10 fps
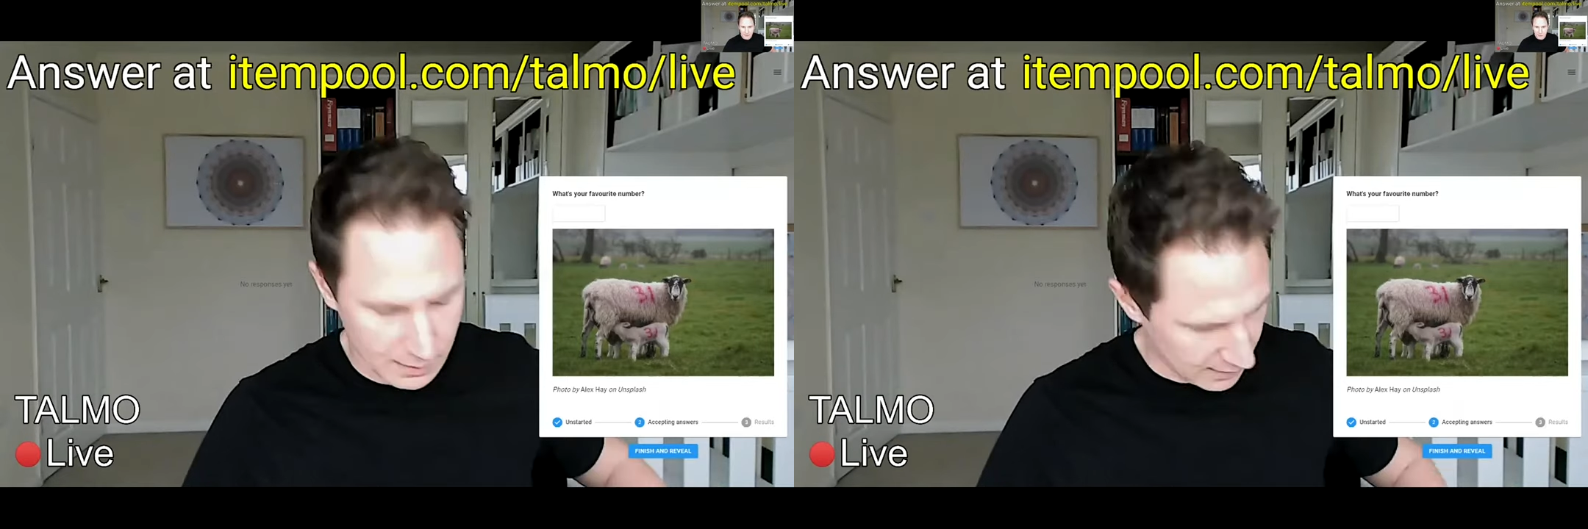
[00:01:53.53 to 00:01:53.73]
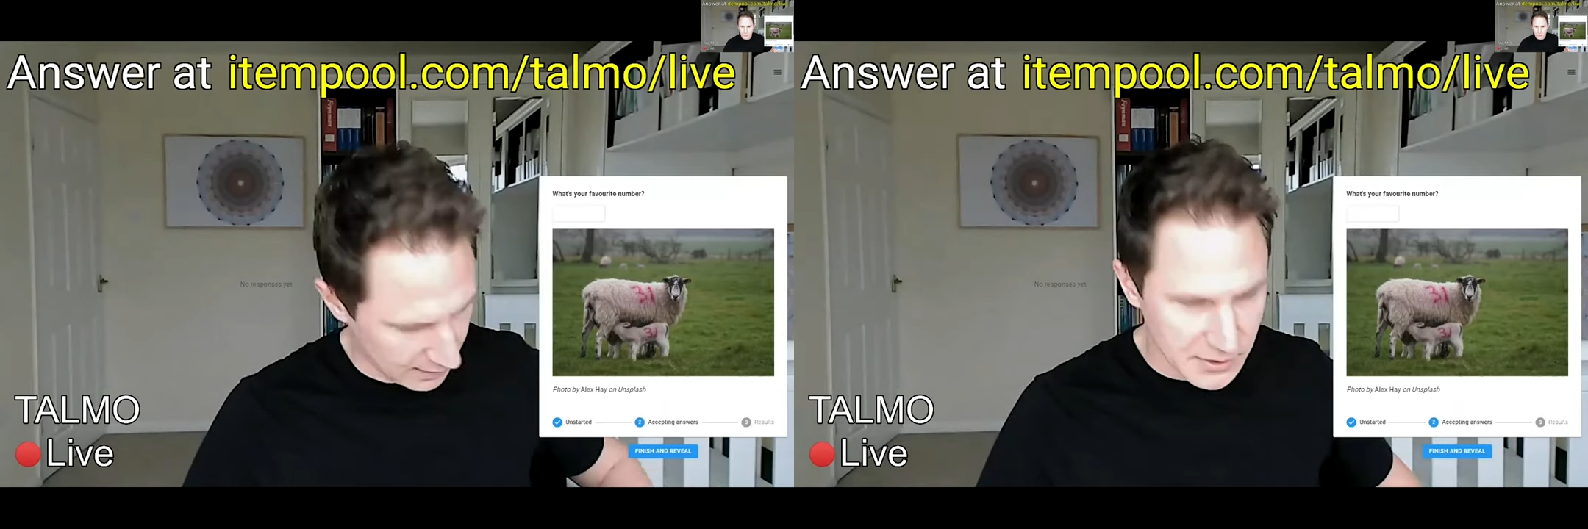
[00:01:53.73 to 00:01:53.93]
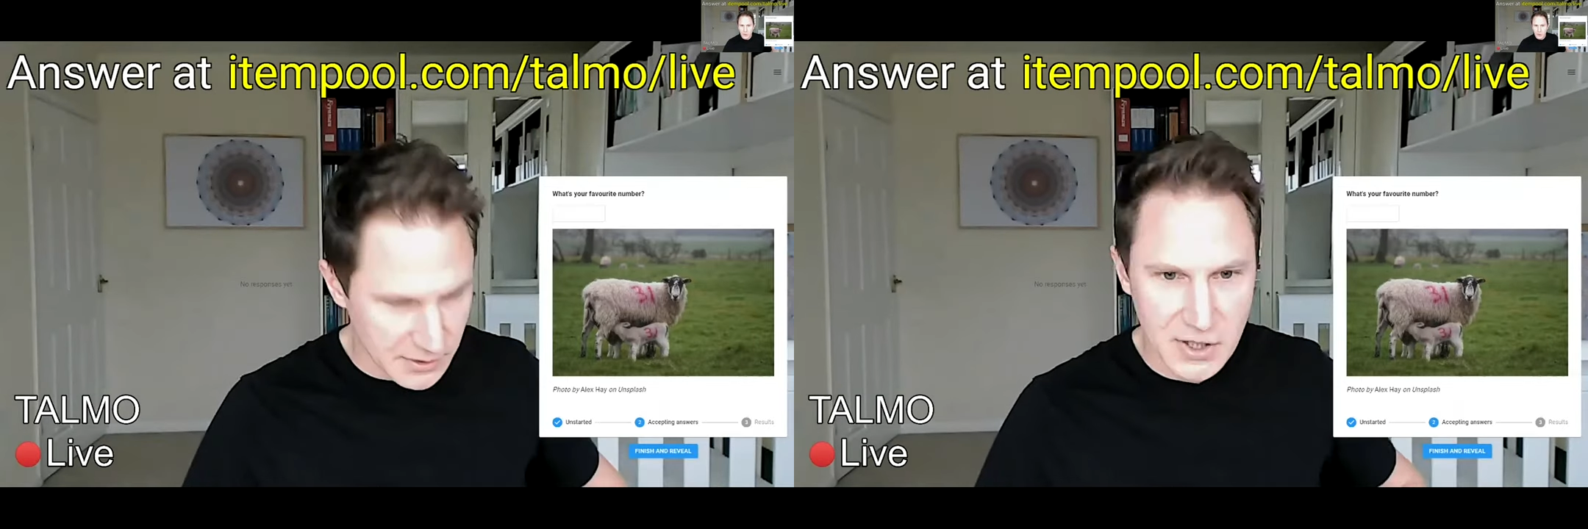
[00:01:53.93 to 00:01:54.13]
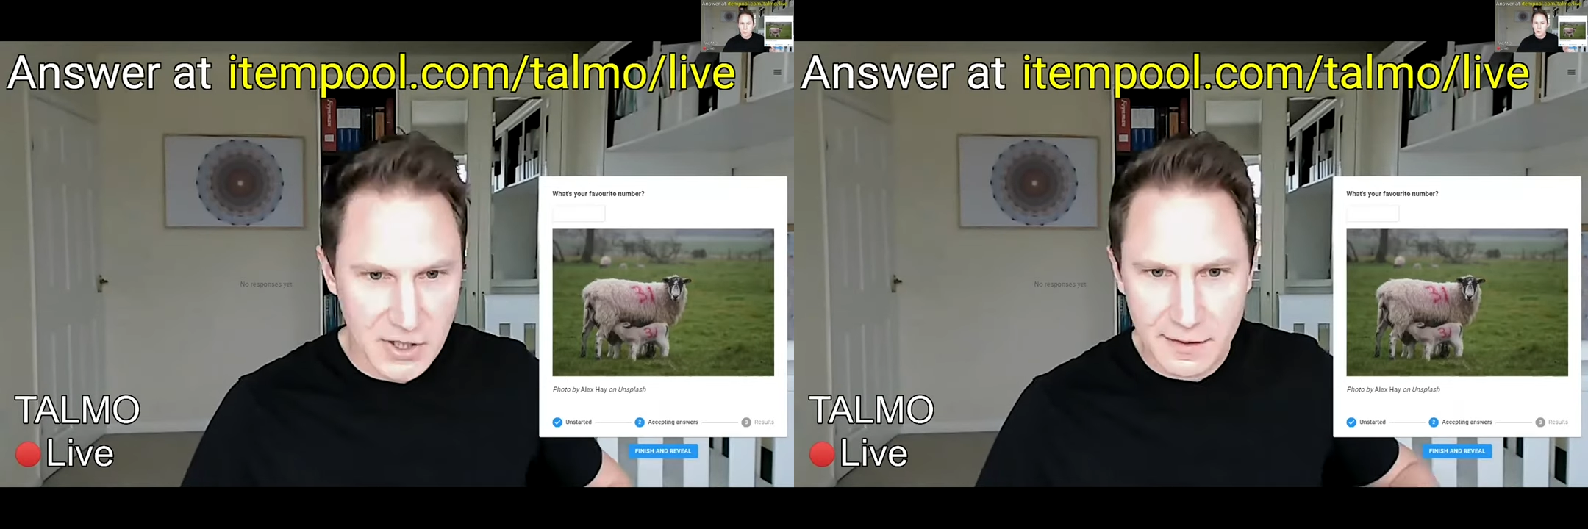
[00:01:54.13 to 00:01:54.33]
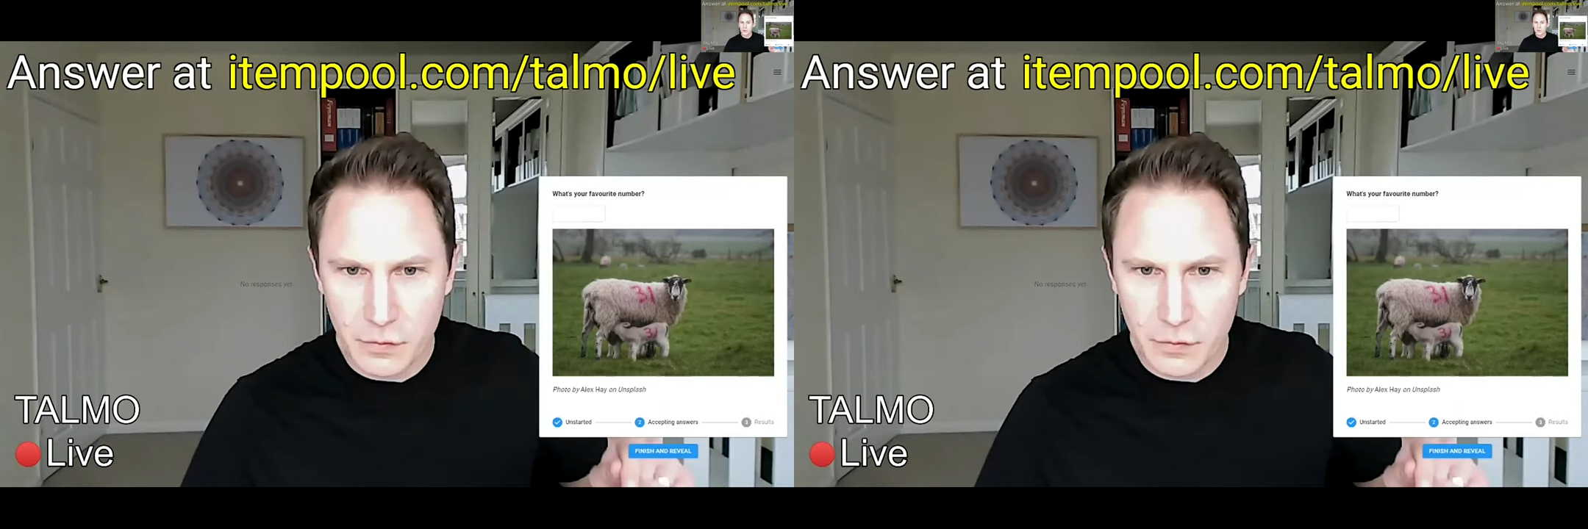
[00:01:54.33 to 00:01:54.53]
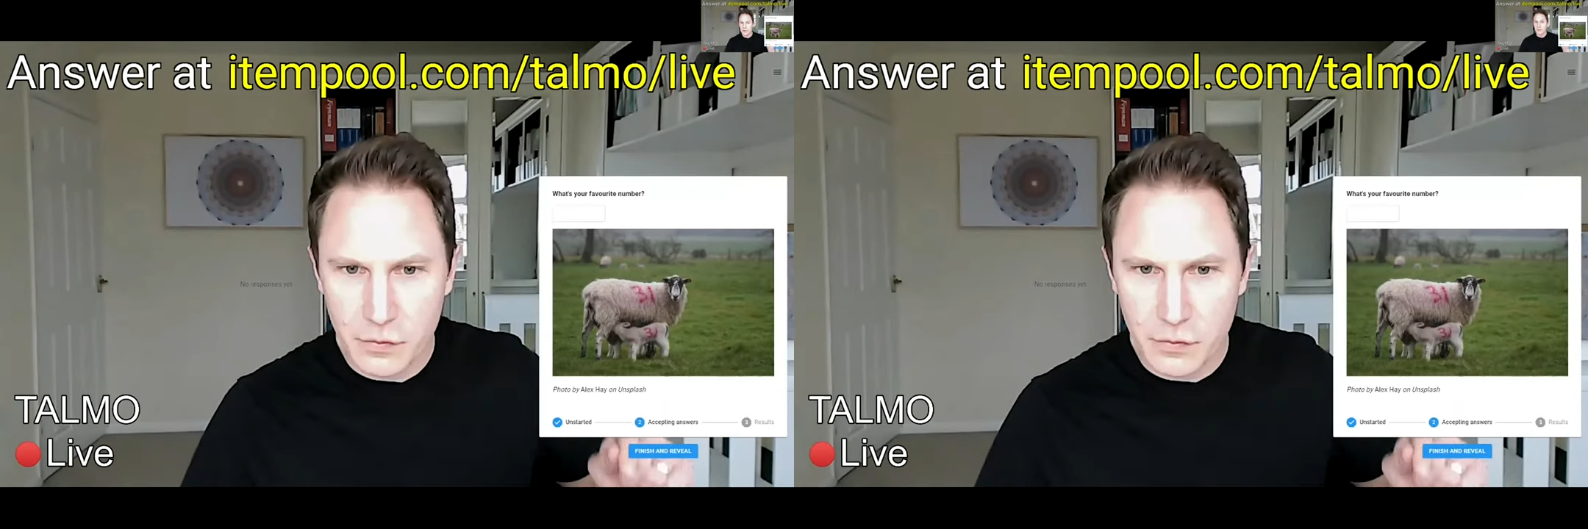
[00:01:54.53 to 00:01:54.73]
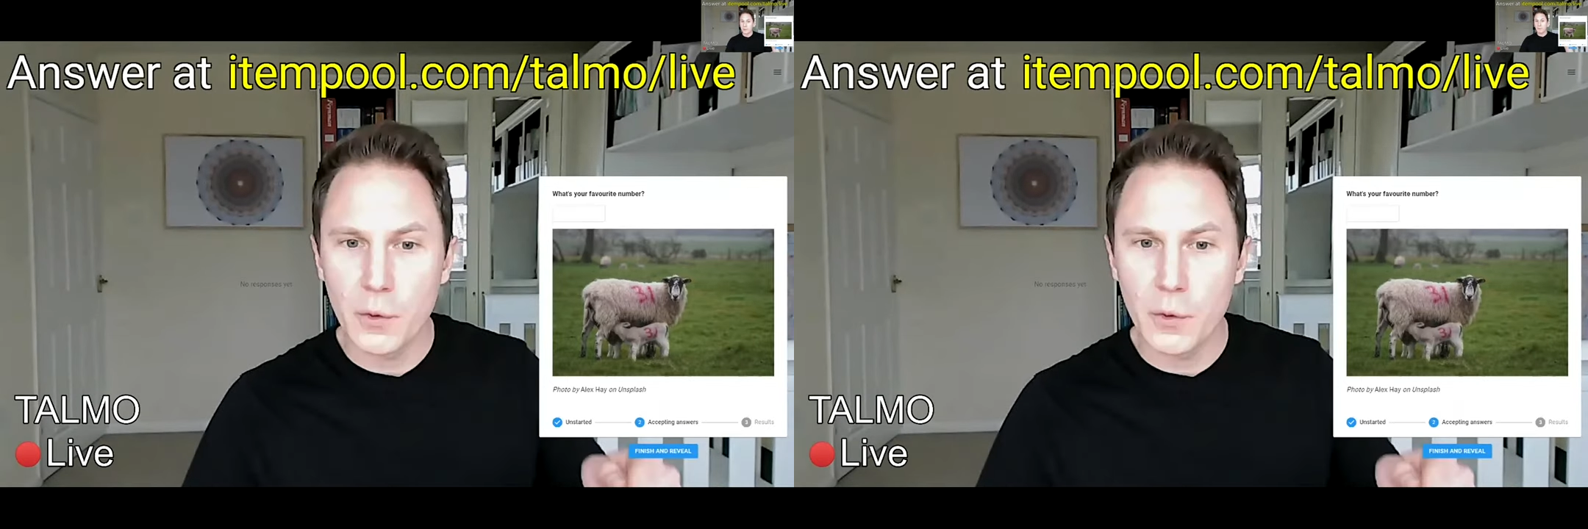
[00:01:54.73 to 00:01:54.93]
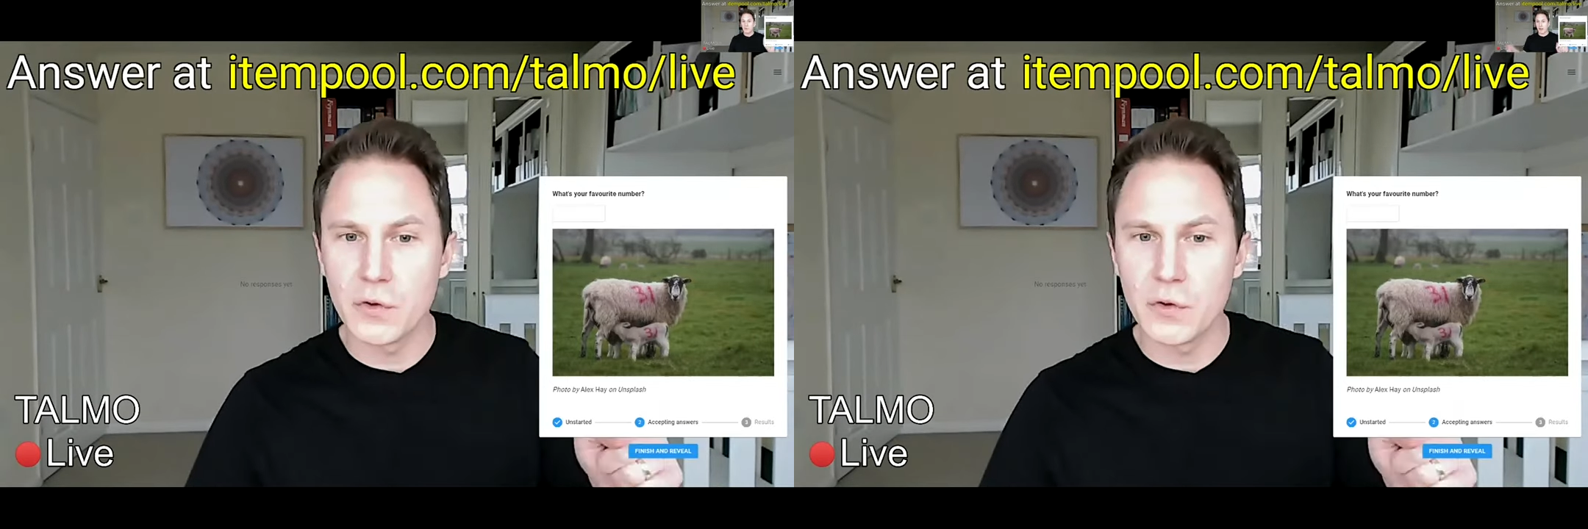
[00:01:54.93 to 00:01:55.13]
So if you go to this
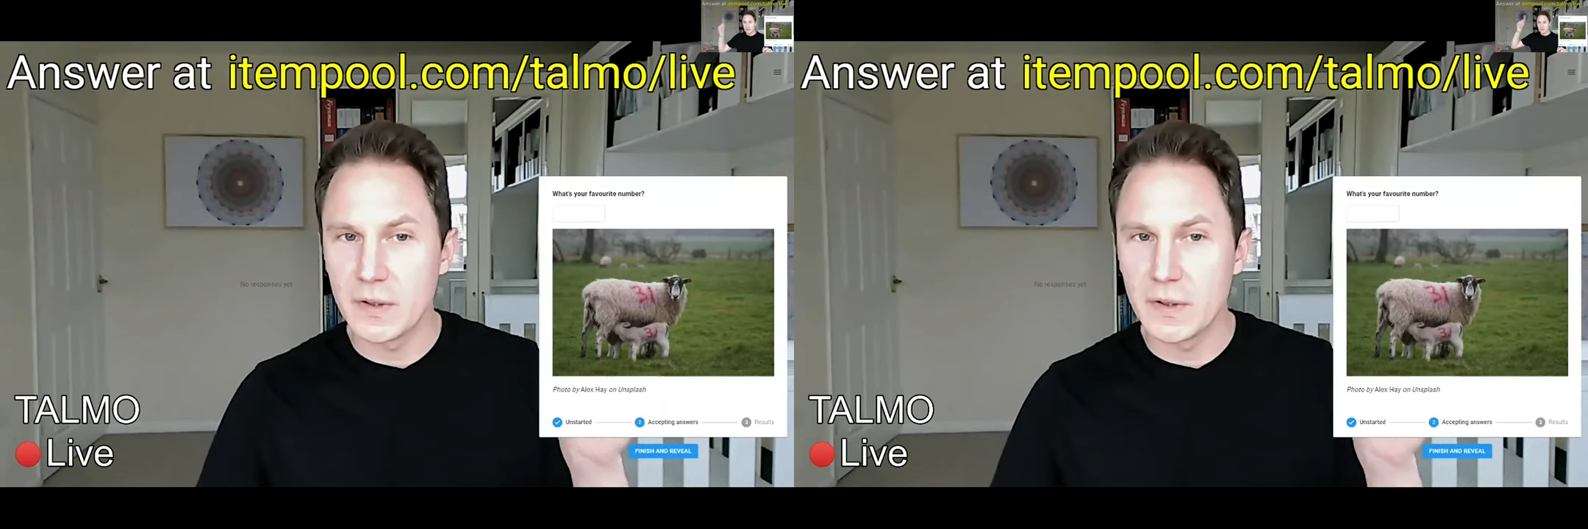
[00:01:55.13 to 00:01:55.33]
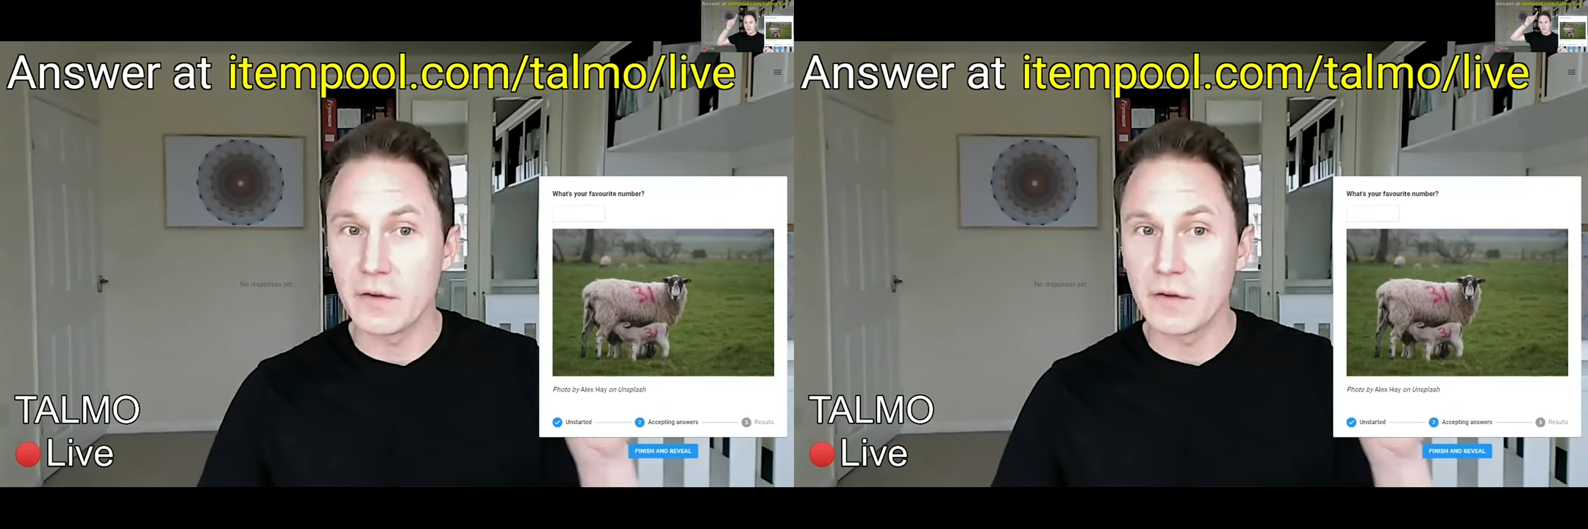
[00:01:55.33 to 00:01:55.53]
website,